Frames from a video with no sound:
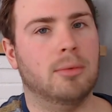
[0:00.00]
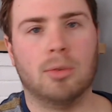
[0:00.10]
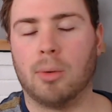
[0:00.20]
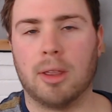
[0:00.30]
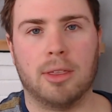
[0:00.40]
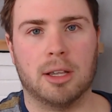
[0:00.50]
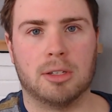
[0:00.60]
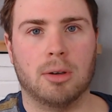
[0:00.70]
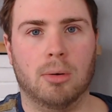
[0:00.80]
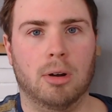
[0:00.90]
20
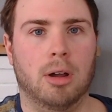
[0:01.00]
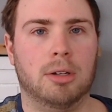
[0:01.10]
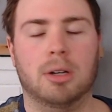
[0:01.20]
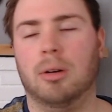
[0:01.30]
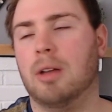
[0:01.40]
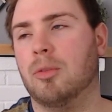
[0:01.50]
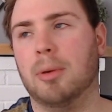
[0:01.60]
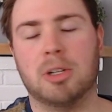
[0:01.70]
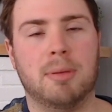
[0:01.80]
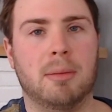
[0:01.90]
things going on. You don't have a
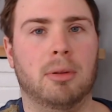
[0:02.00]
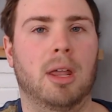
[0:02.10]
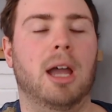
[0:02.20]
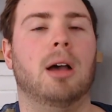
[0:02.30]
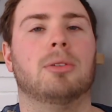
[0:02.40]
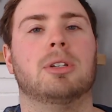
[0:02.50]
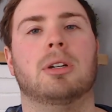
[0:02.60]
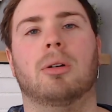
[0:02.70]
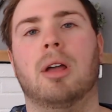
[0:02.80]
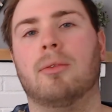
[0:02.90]
bunch of people in the house.
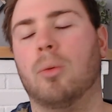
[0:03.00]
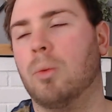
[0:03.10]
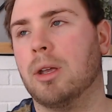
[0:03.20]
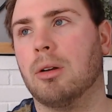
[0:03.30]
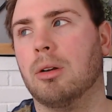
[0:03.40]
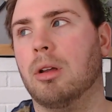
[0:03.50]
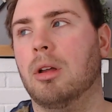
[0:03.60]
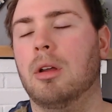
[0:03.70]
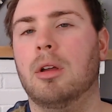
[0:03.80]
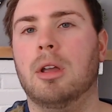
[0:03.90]
You don't have a weird,
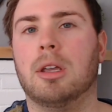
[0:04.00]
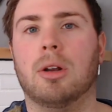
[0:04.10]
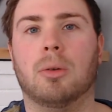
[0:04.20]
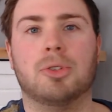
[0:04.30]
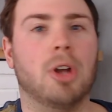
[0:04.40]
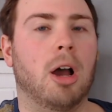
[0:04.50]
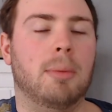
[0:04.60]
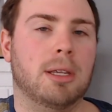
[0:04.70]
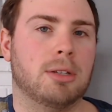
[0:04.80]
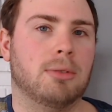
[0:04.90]

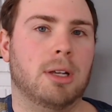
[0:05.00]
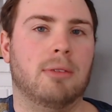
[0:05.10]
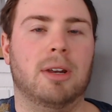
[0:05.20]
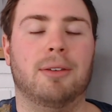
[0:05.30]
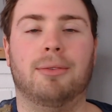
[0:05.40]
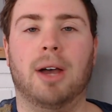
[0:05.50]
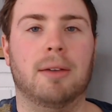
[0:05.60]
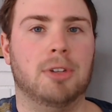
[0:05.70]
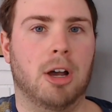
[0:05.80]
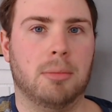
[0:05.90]
job history. You haven't had
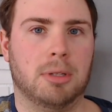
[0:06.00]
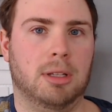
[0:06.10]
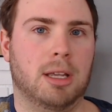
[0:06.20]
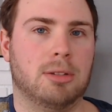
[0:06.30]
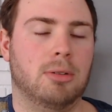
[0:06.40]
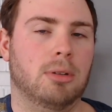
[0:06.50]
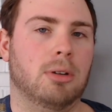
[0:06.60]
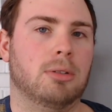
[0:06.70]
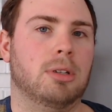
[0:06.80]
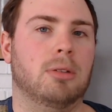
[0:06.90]
5 jobs in the last 2
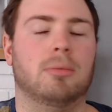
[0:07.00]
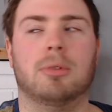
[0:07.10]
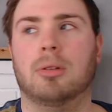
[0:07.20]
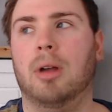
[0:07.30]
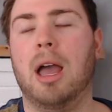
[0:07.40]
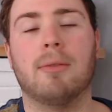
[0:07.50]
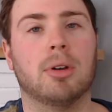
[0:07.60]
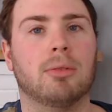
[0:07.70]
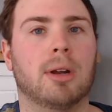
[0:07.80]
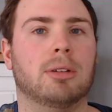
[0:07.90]
years. You have a
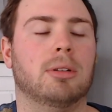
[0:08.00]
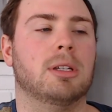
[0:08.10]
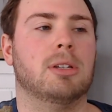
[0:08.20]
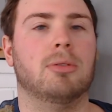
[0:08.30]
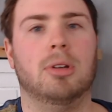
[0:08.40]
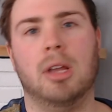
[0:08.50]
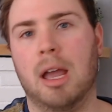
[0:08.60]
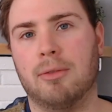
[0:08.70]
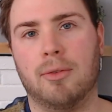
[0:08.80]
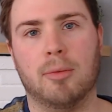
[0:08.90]
good rental history. You
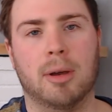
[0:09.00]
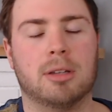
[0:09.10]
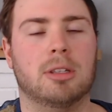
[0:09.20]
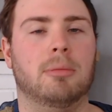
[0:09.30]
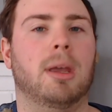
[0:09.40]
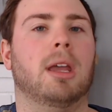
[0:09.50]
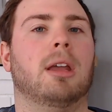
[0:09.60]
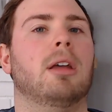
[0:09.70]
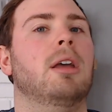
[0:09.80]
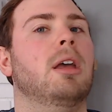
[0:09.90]
have a few bucks in the
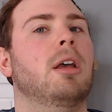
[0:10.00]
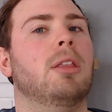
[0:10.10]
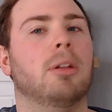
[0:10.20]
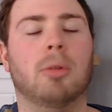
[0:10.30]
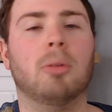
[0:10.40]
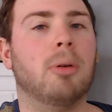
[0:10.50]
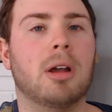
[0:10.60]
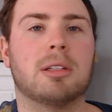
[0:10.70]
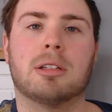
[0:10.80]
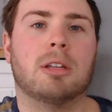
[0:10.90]
bank. The loan
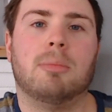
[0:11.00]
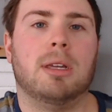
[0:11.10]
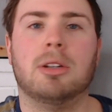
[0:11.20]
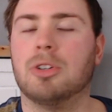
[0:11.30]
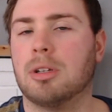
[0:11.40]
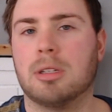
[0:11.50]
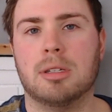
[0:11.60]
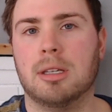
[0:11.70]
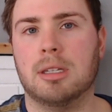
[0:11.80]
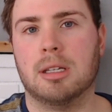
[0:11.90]
process can be just
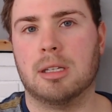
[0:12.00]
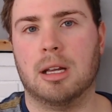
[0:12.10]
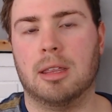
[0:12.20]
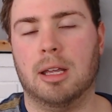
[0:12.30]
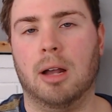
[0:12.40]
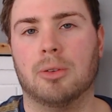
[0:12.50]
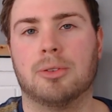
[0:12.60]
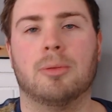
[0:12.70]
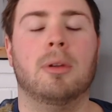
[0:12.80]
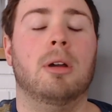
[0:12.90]
as easy as anything
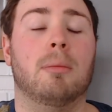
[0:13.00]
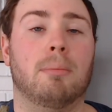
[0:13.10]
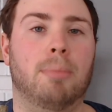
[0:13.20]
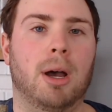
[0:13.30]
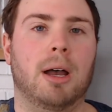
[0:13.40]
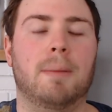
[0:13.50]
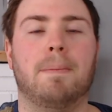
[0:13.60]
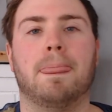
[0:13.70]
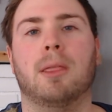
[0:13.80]
else. But